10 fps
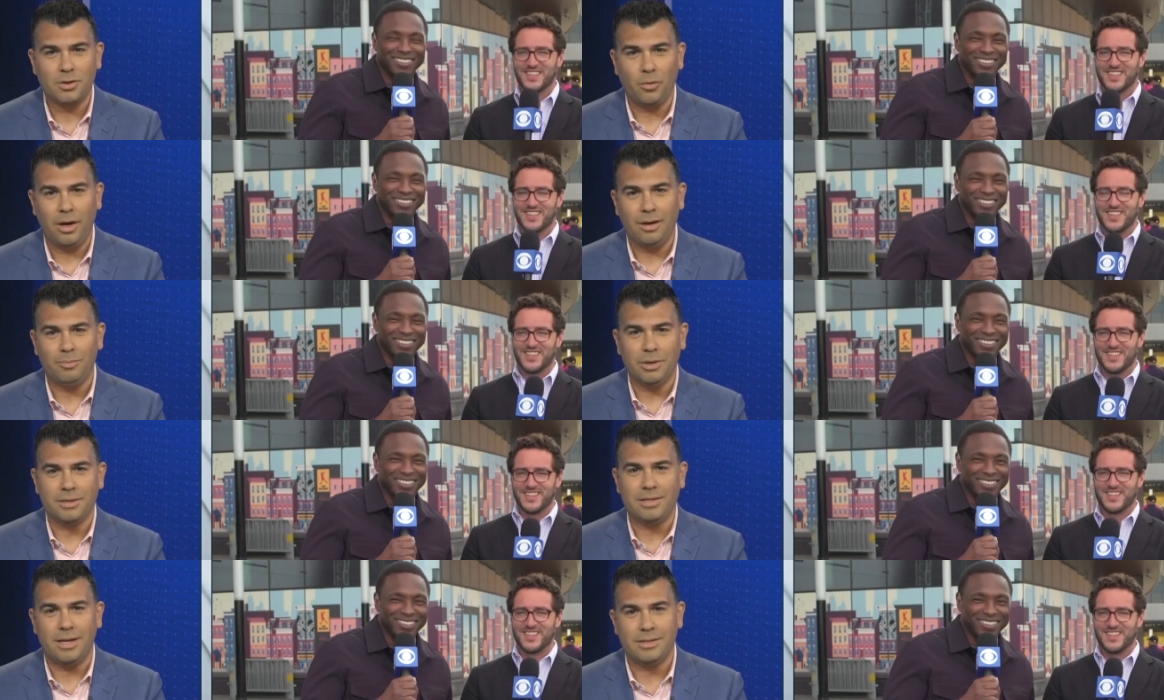Speaker 1: away. Bill
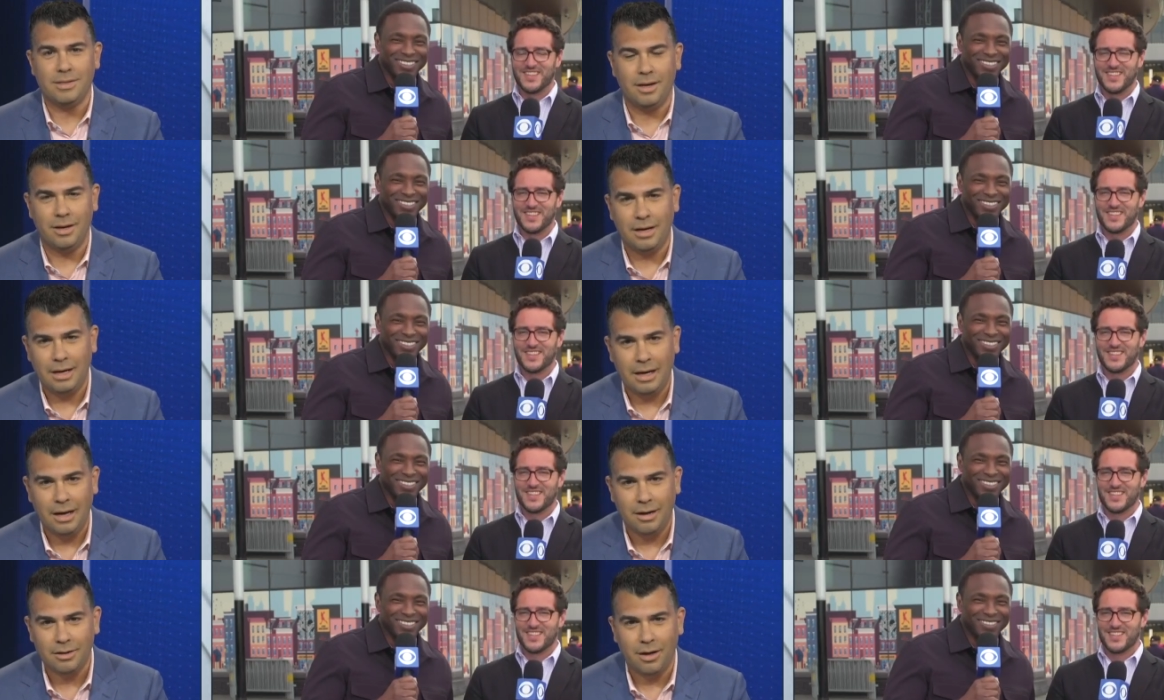says, uh,
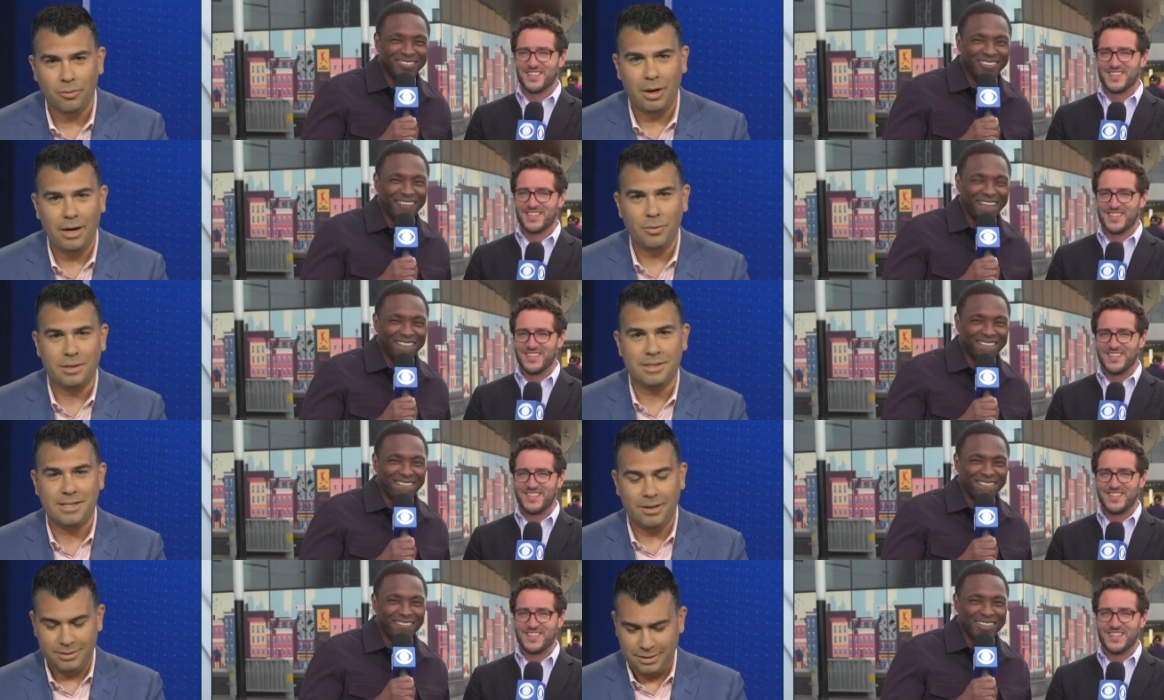I'll, I'll ride with the
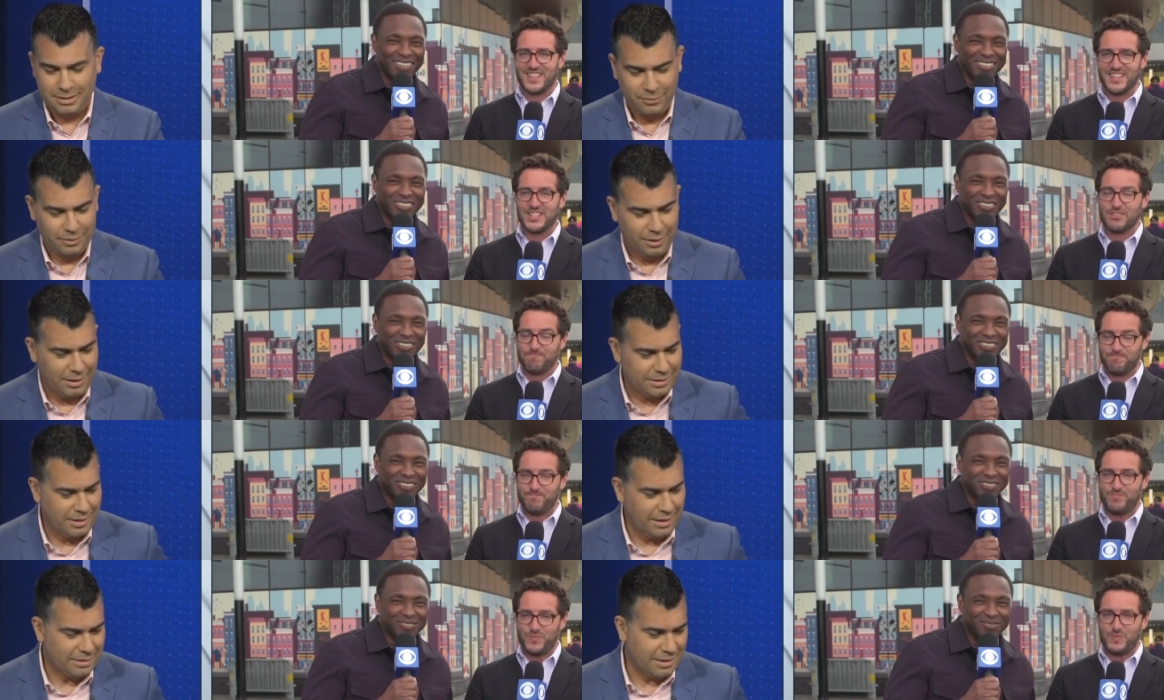Celtics even as
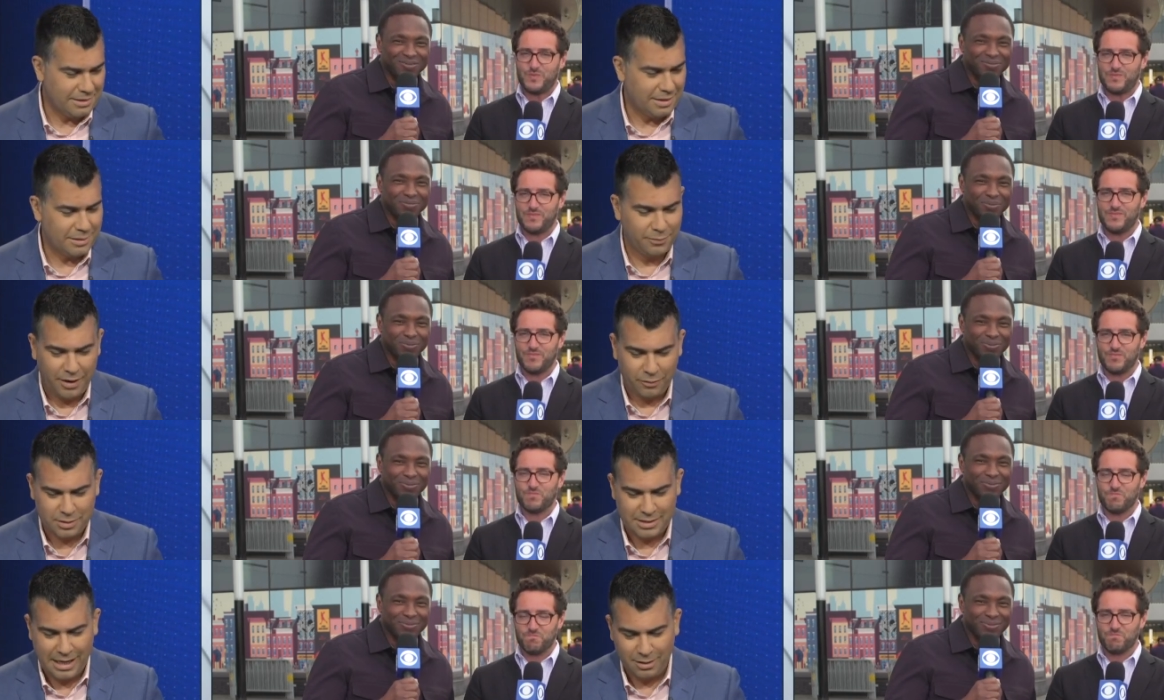they, as they sit as favorites,
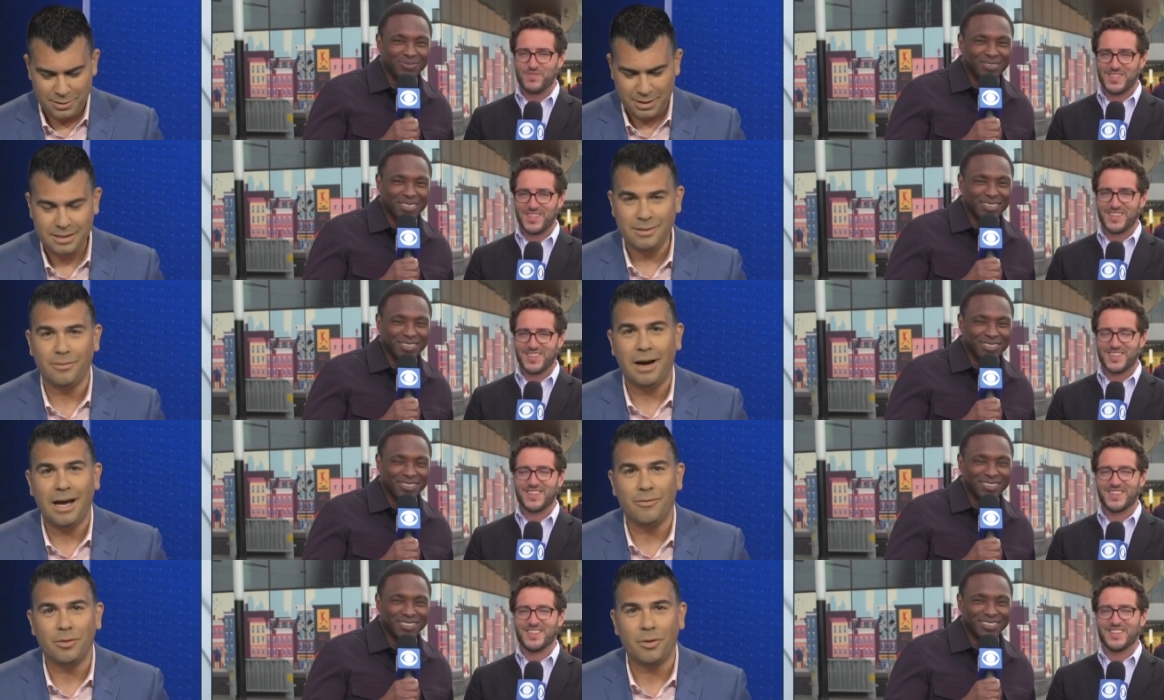one dollar
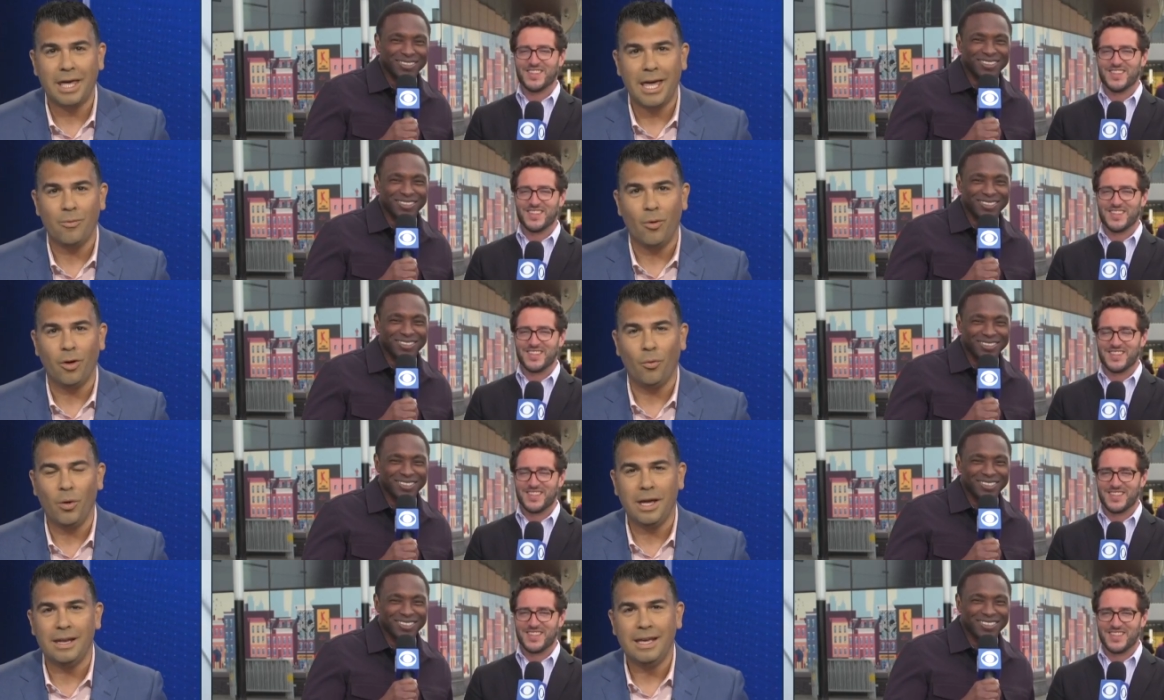sixty-five with a game one
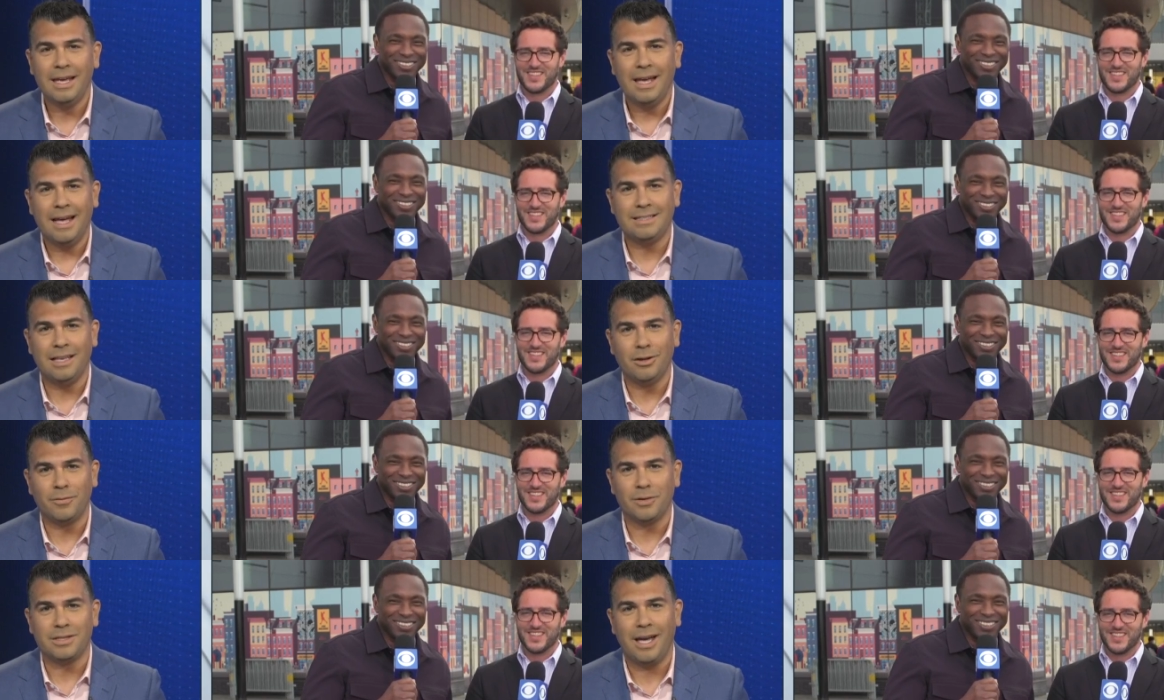win as they look
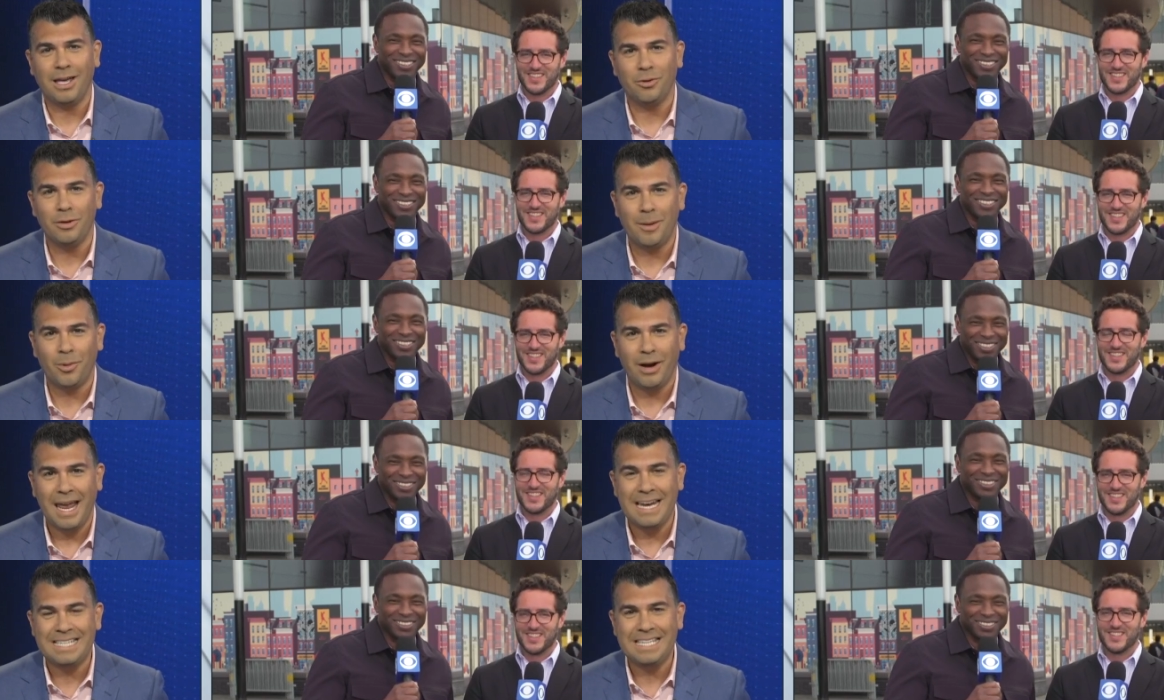for title number
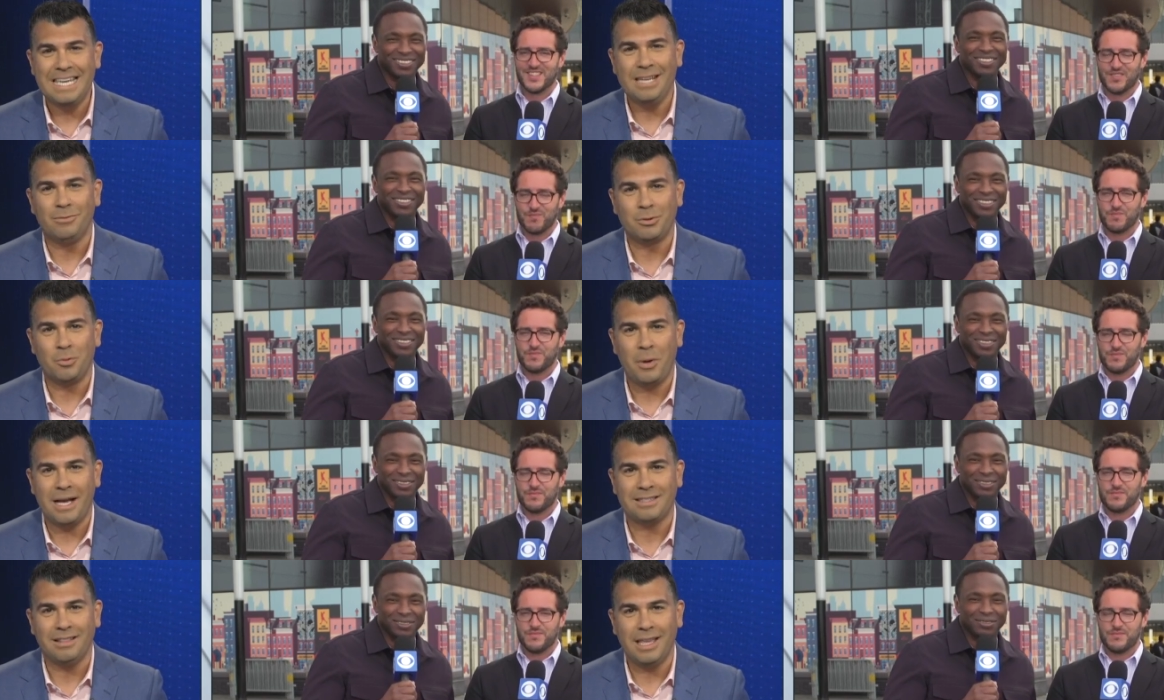eighteen, which would
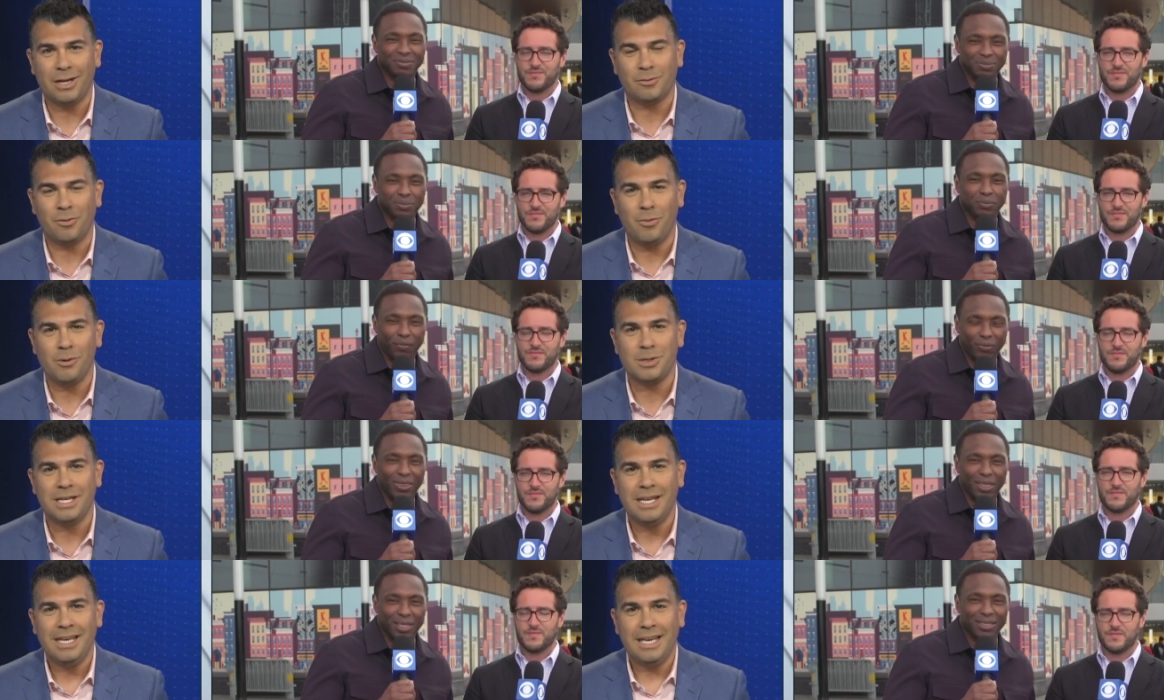pass the Lakers for most
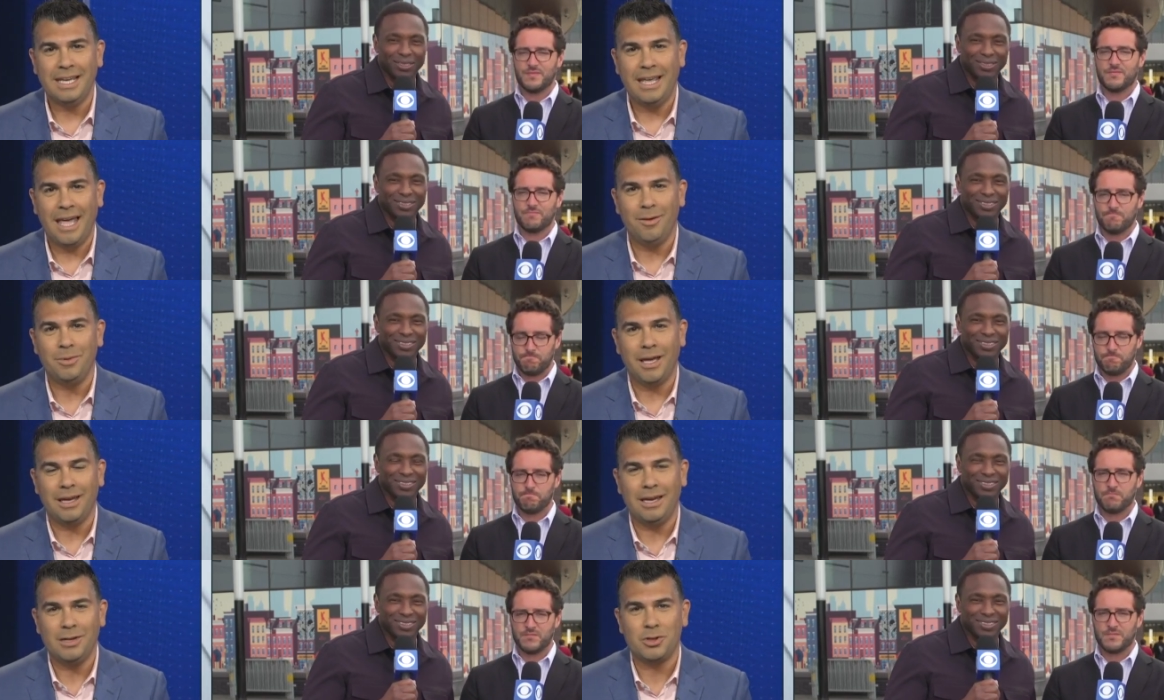in N B A
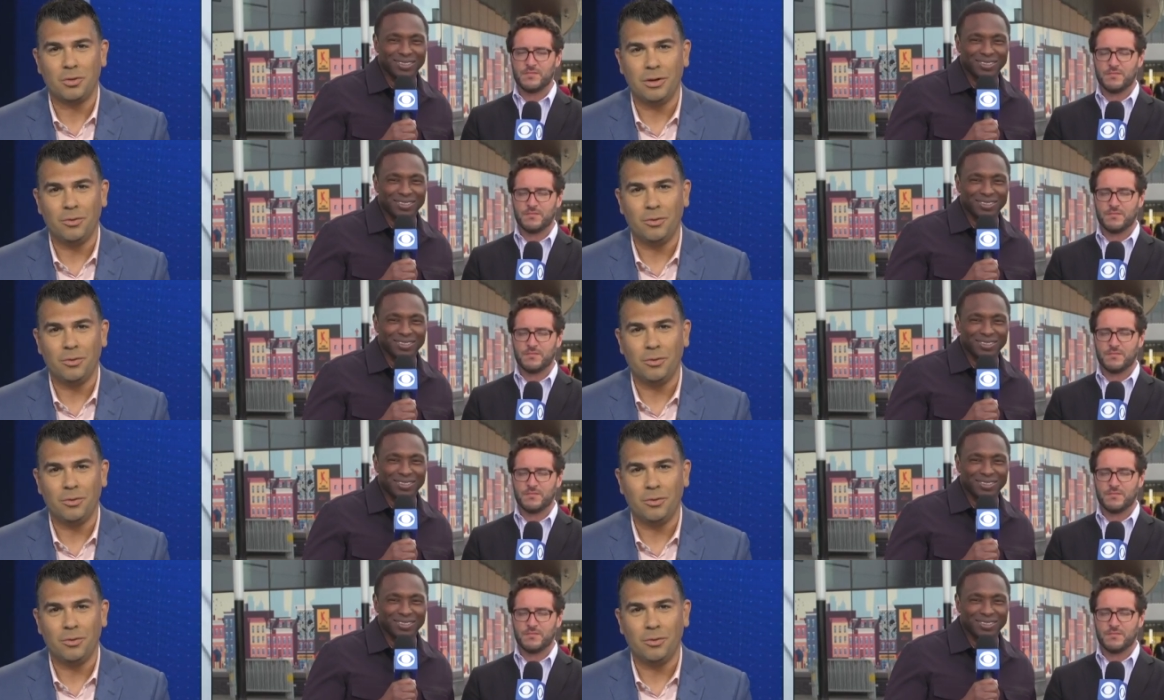history,